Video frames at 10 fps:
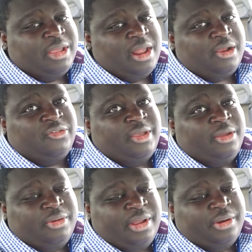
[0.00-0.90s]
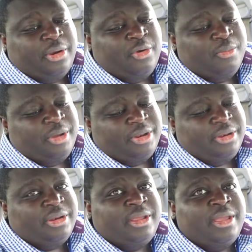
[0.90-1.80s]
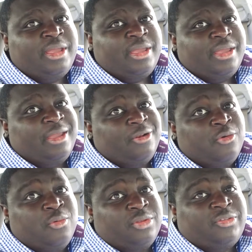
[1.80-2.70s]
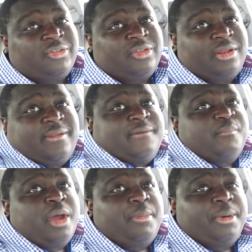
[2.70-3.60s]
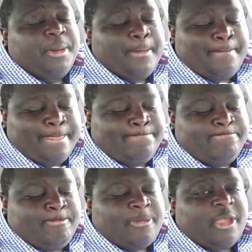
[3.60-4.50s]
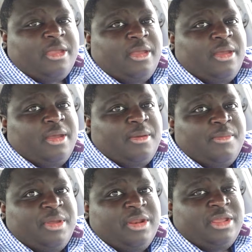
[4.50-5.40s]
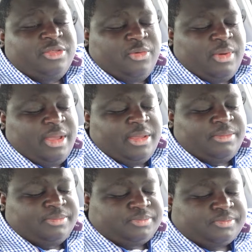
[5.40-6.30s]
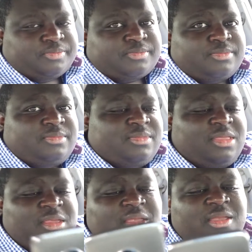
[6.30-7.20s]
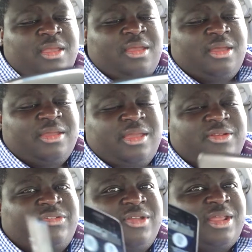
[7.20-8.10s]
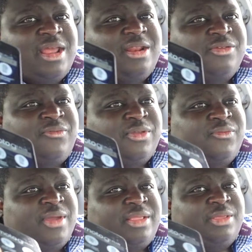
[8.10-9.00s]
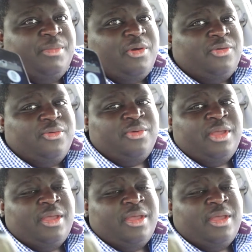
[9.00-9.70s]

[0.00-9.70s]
at it, because I held down the home button and the Google Assistant didn't pop up. But either way, yeah, just looking at it, you've got the Moto